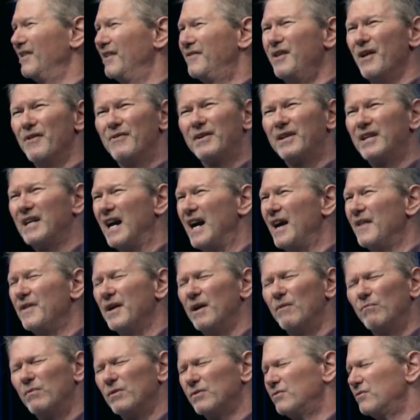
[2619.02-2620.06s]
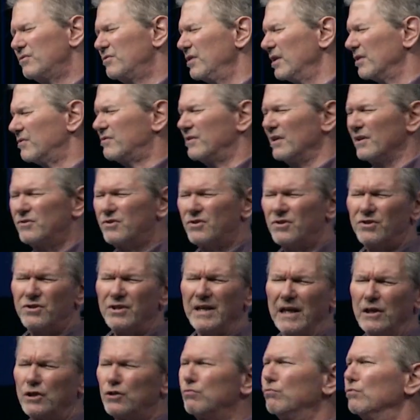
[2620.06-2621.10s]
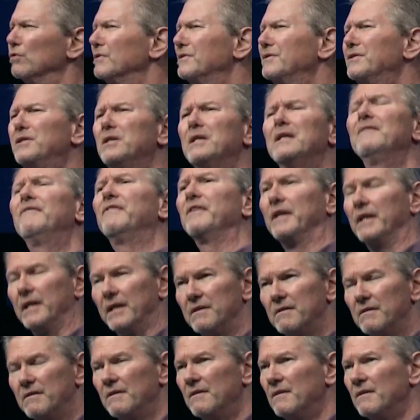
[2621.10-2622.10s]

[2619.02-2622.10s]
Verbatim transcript: another guy that was just a sexual deviant